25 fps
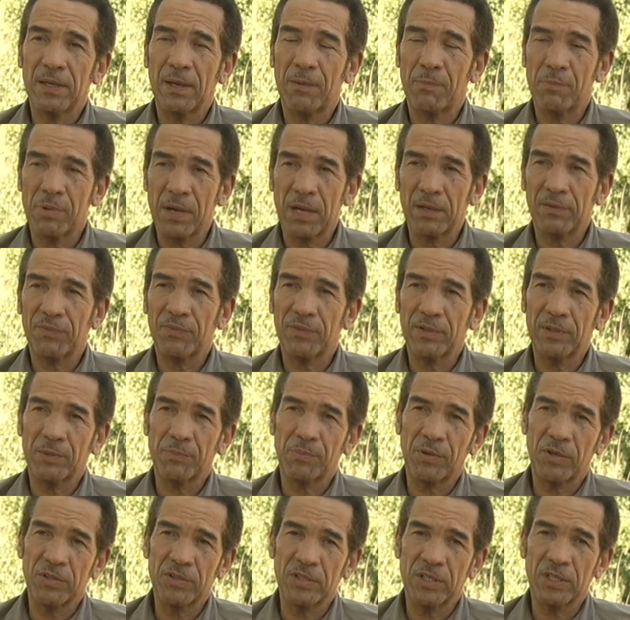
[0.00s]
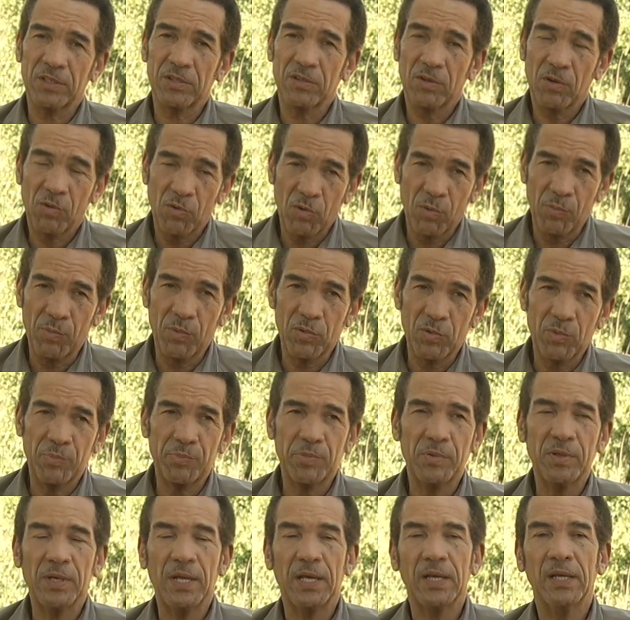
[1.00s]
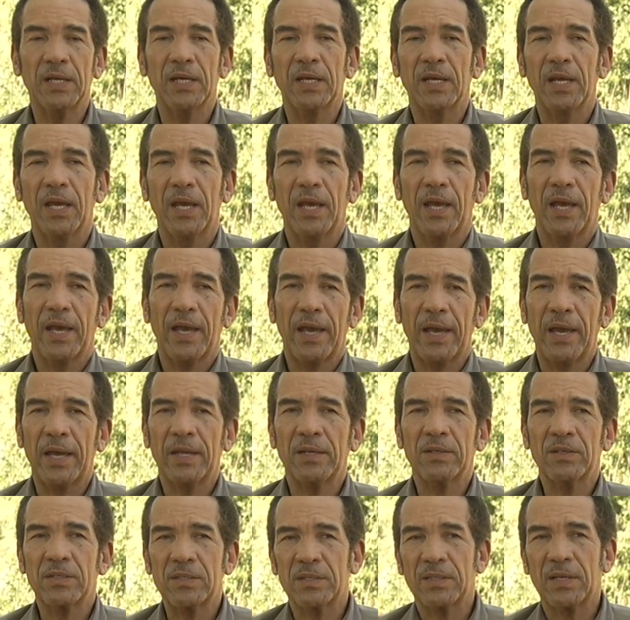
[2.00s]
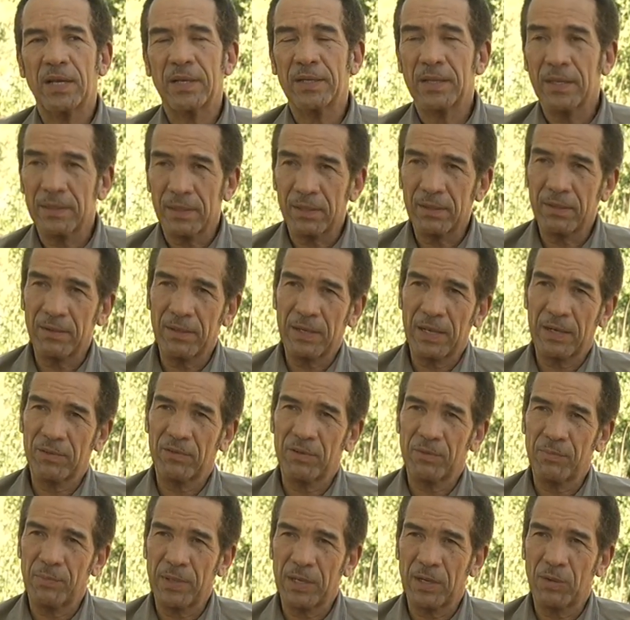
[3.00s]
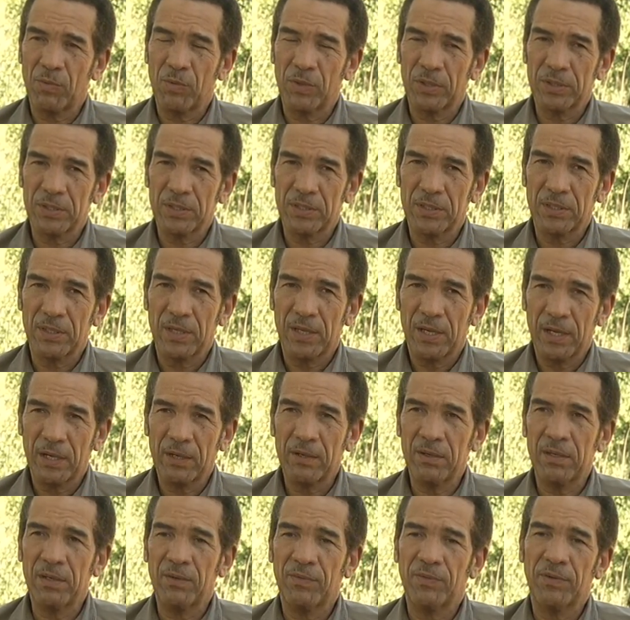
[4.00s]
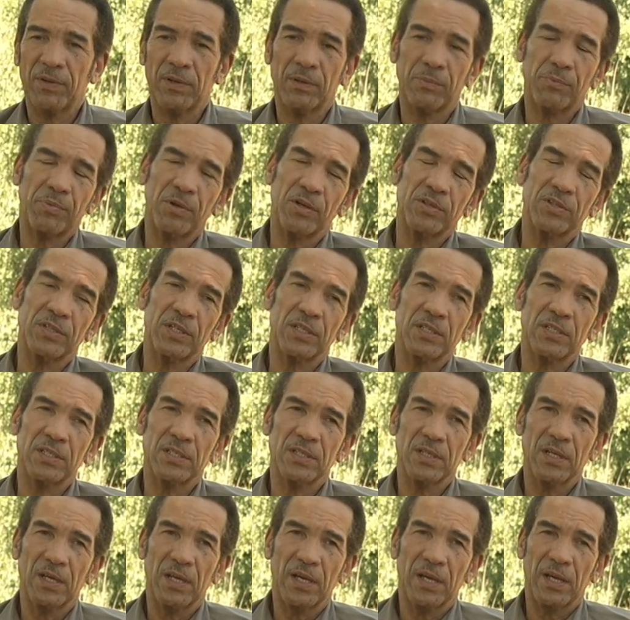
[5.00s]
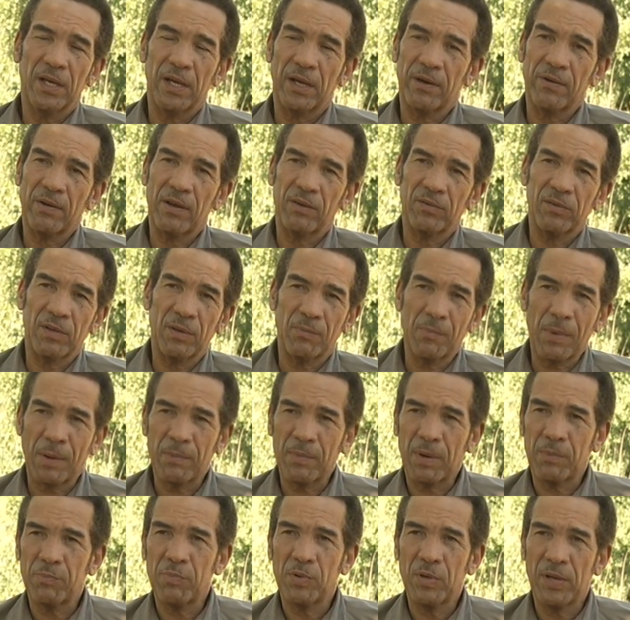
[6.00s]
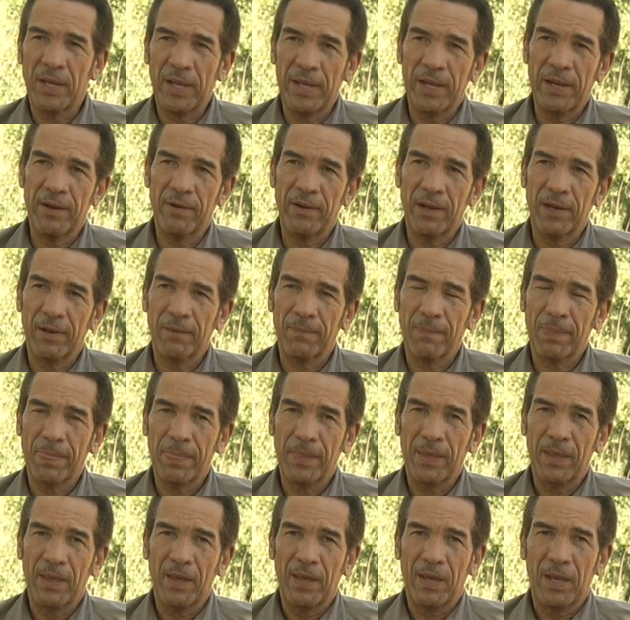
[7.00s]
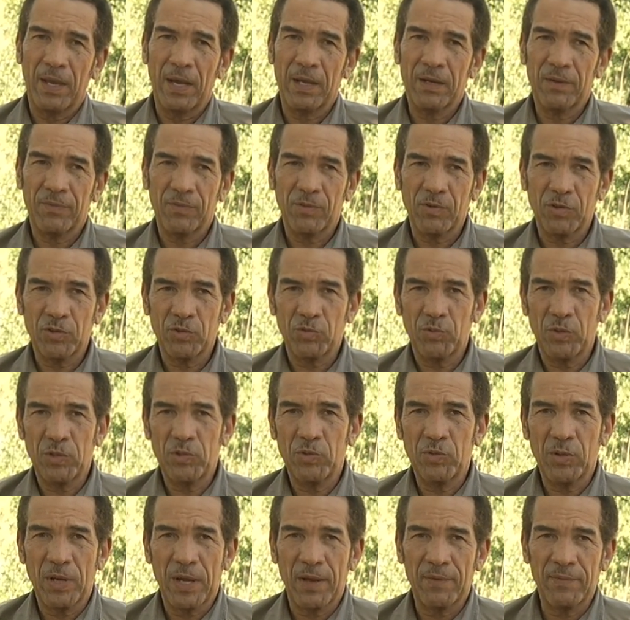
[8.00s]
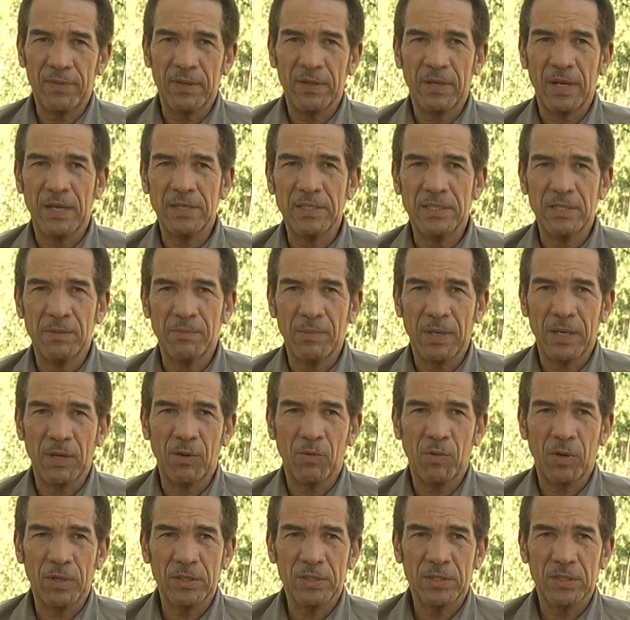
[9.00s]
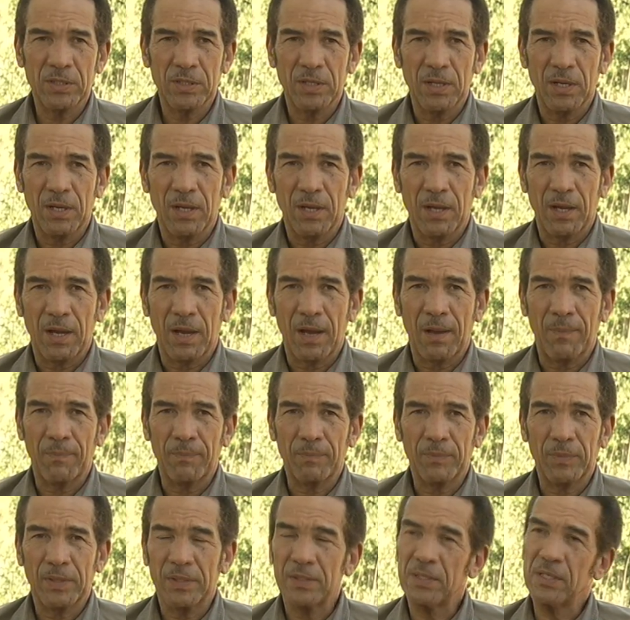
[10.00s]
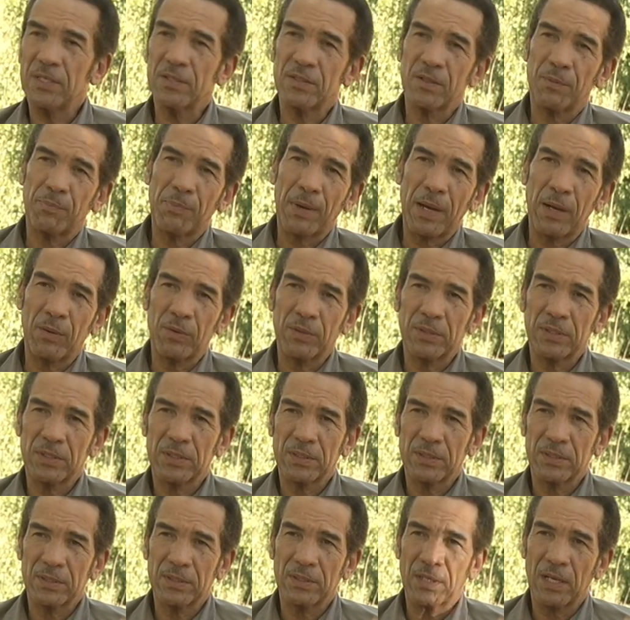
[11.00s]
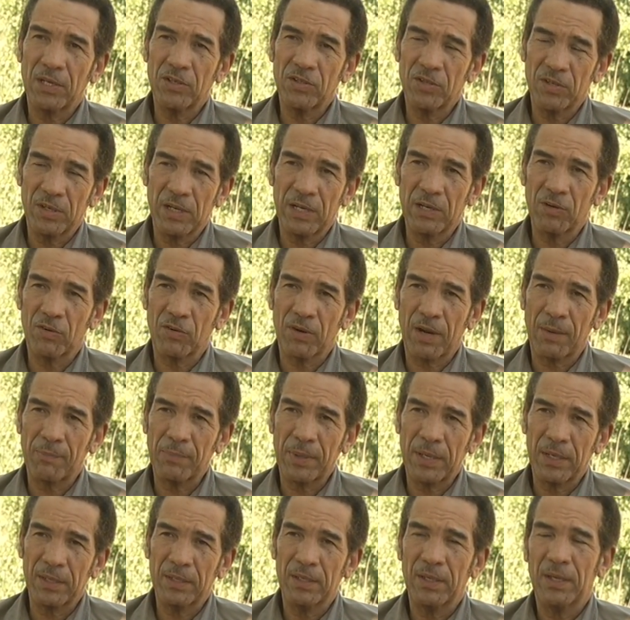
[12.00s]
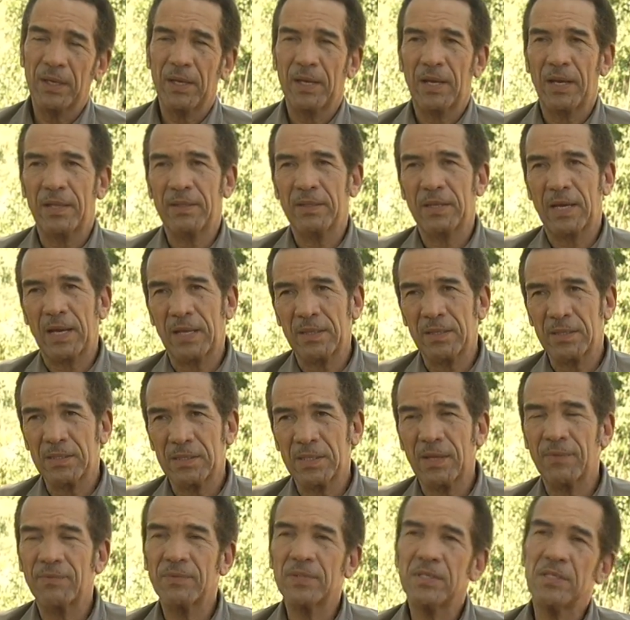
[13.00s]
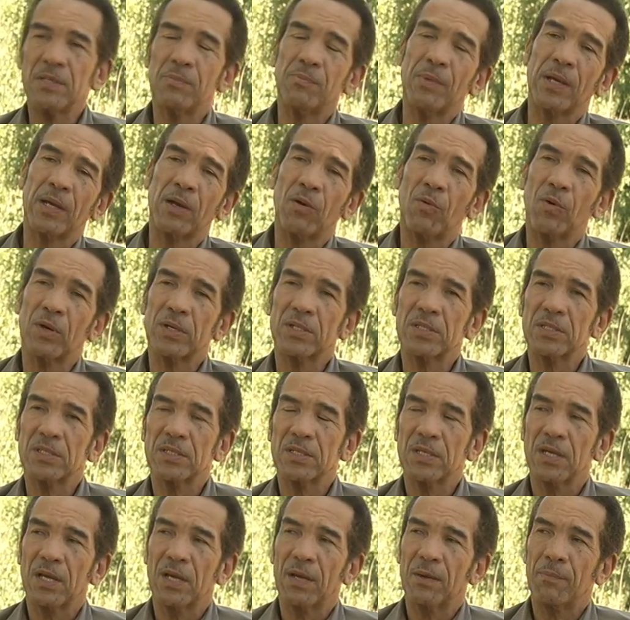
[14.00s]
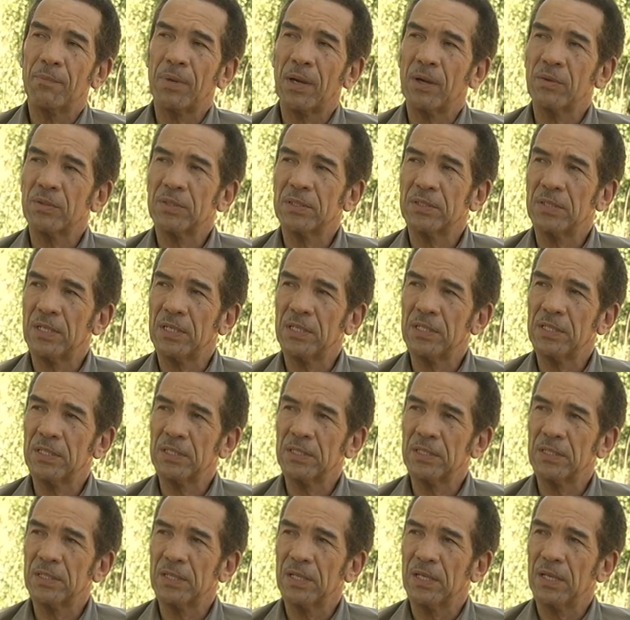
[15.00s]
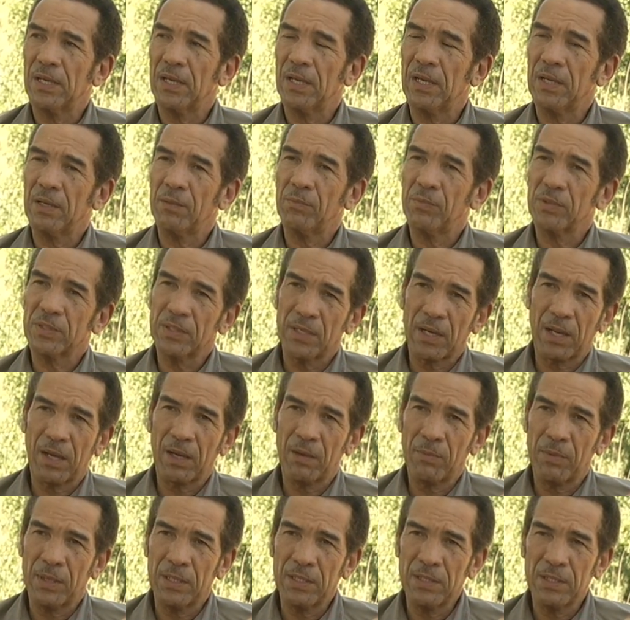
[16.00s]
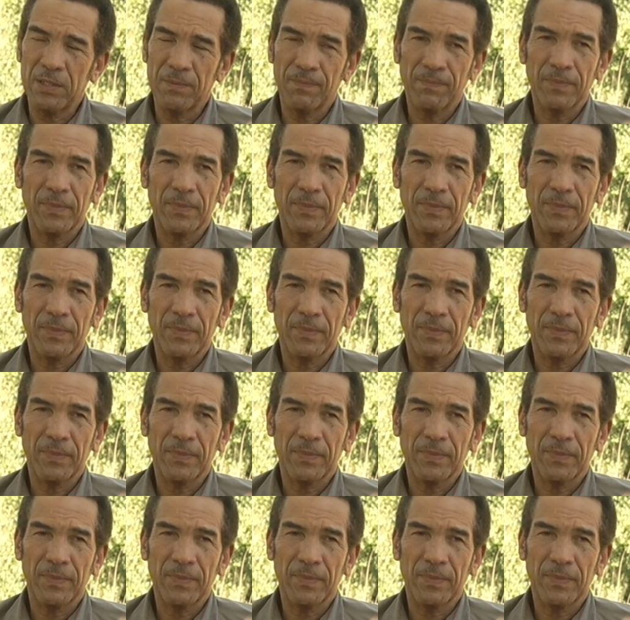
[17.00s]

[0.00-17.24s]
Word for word: a brownfield project, Komurupule, and another 300 megawatts, a greenfield project around the Mmamabula area. And of course, we do have the 90 megawatt um, diesel powered station in Orapa and the other 70 megawatt power station in Matshelagabedi.